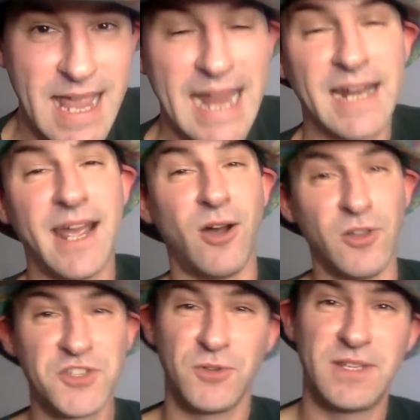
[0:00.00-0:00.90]
And I
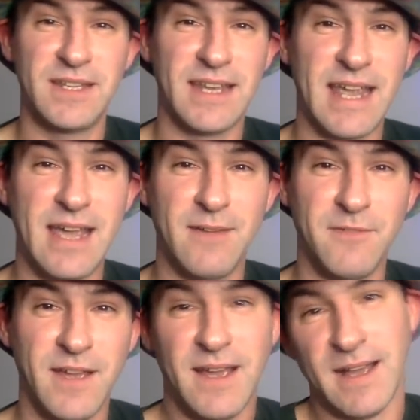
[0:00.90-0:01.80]
also didn't have
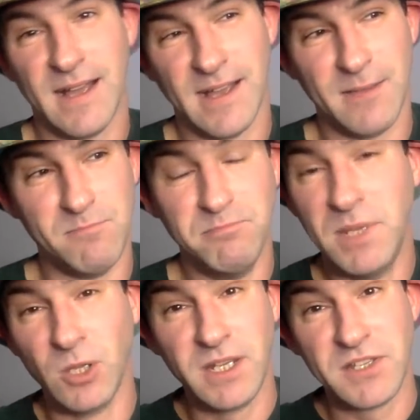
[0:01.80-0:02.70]

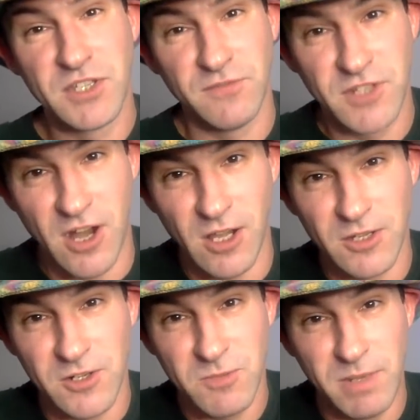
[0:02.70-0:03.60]
millions of
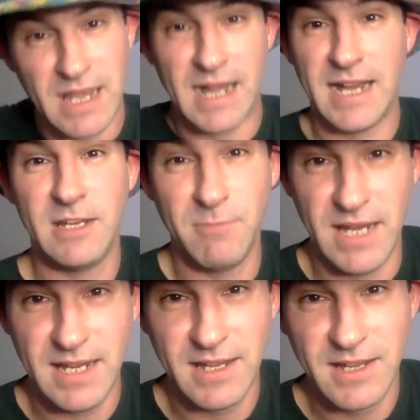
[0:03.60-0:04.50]
dollars behind
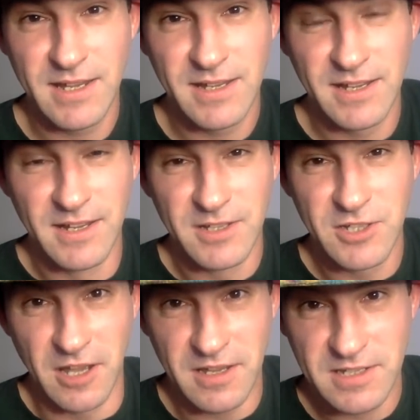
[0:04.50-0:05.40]
me
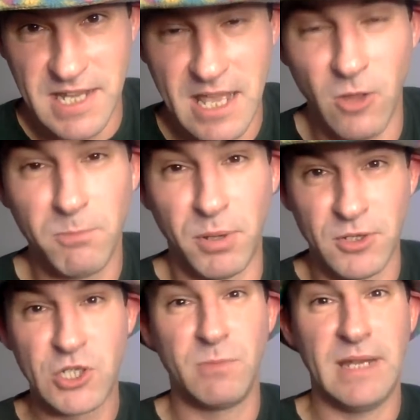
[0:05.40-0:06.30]
to help
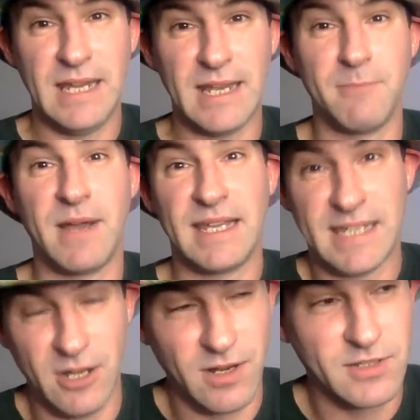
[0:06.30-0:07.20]
push me and my
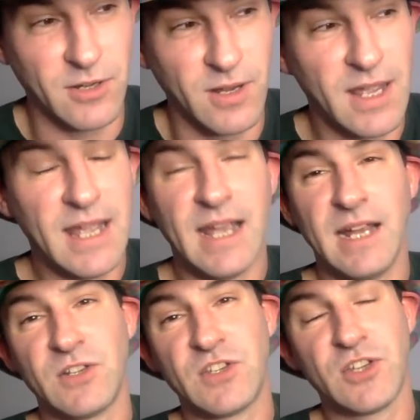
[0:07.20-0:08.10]
character.
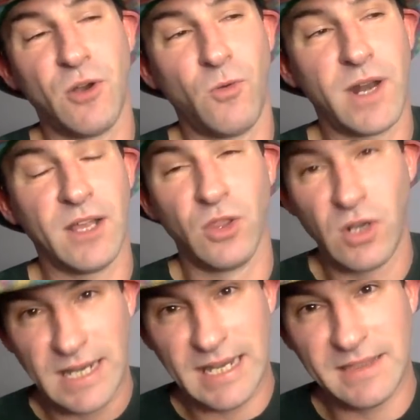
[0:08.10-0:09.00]
And so when I
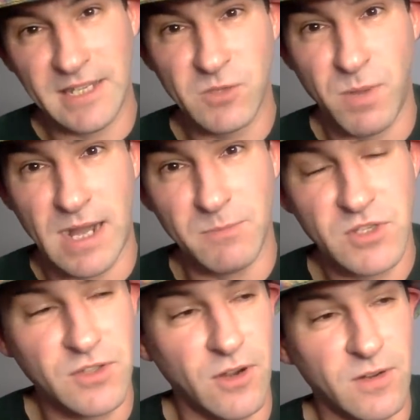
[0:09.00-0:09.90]
look at these pop
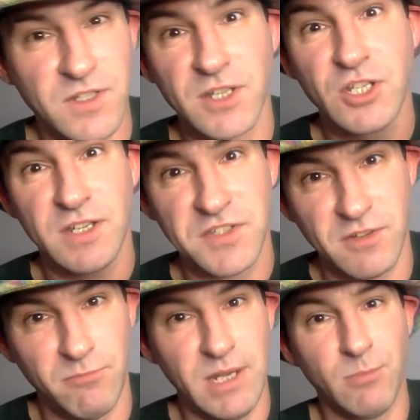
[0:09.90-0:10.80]
stars, a
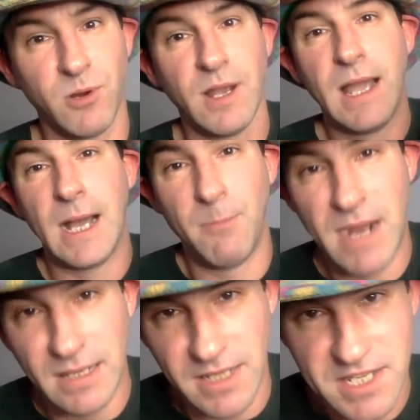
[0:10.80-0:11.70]
Justin Bieber, a
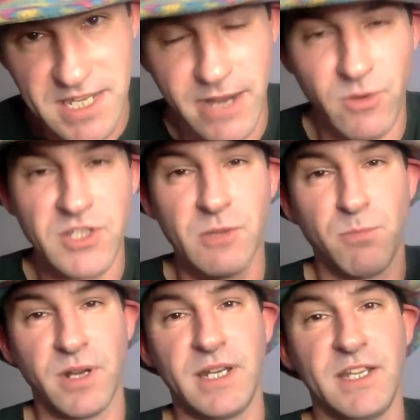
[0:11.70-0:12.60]
Miley Cyrus, a
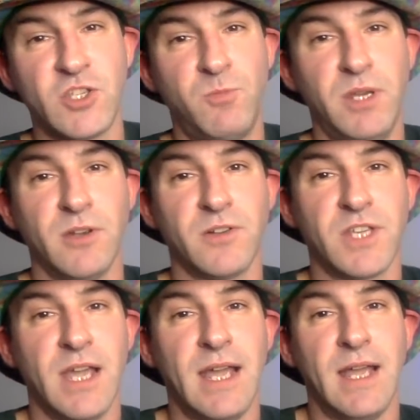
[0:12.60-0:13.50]
Britney
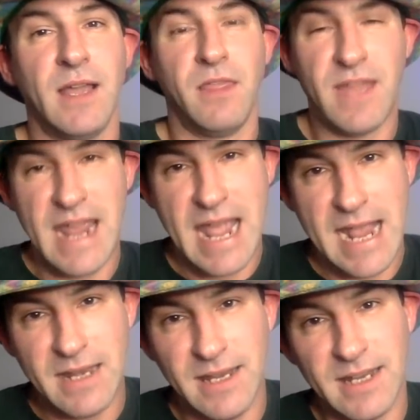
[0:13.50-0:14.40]
Spears, they
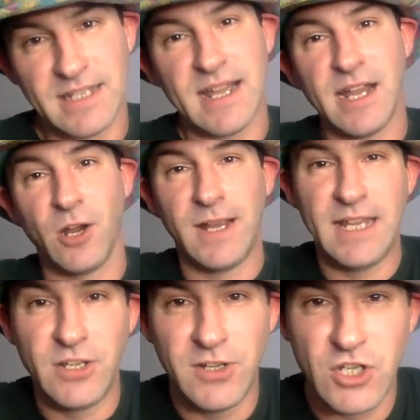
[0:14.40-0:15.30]
had an entire
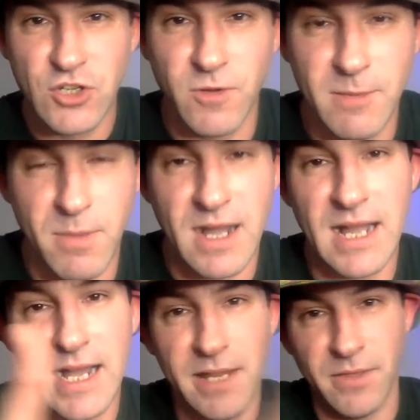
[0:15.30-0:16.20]
industry
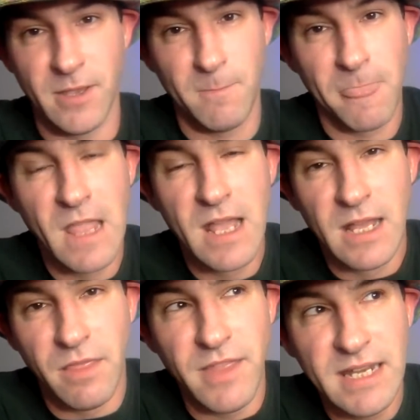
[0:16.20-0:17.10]
behind them.
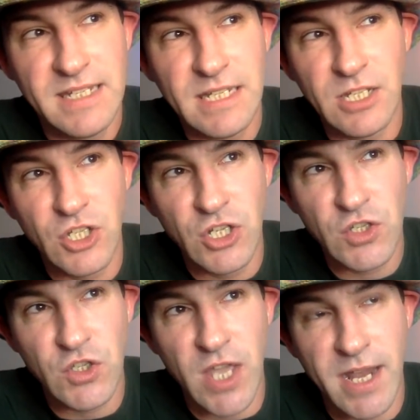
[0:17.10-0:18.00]
They didn't
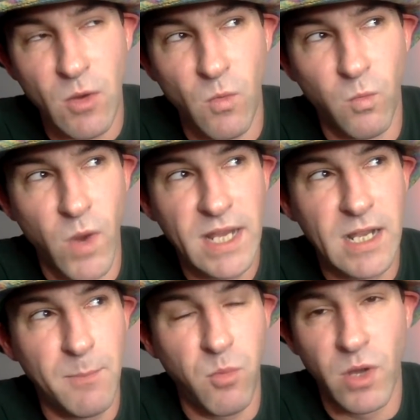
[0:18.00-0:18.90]
just like wake
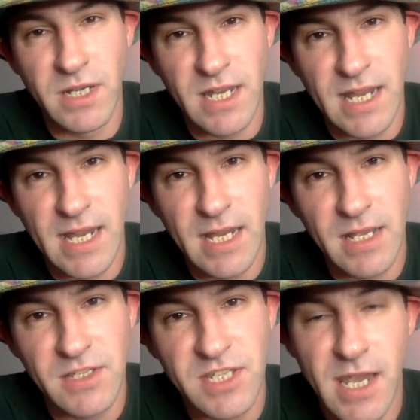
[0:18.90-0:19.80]
up one day
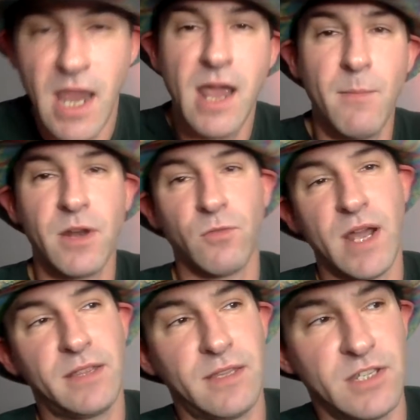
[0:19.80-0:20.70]
and say, hey, I'm going to
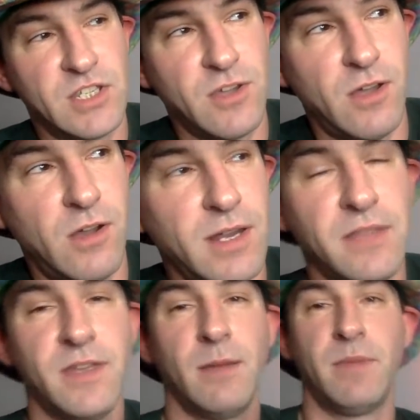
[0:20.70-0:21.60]
write this song
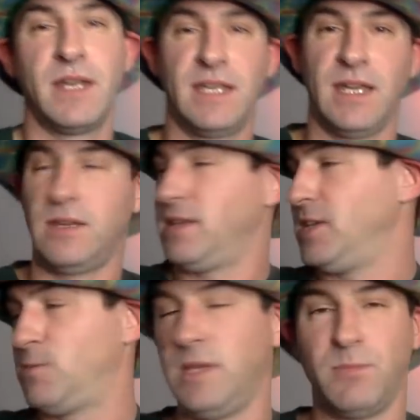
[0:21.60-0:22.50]
and then I'm going to get
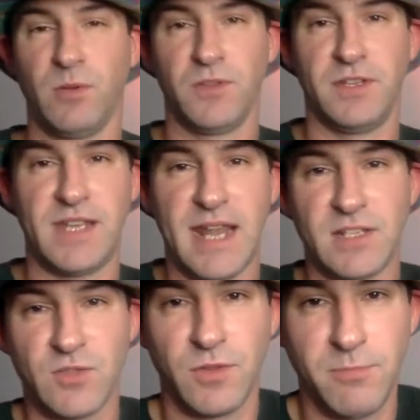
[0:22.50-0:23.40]
these people to
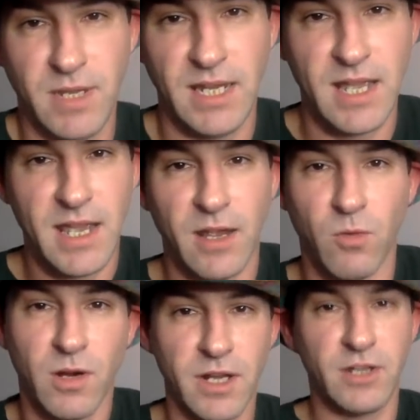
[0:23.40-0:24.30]
dance with me and
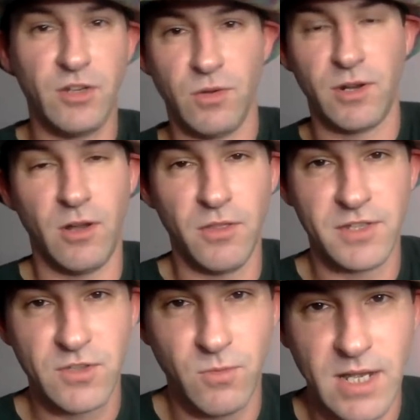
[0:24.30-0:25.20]
we're going to do it all
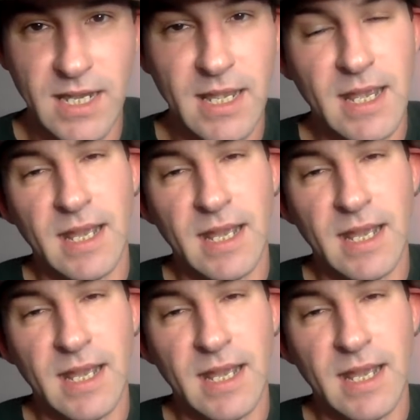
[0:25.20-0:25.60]
this way.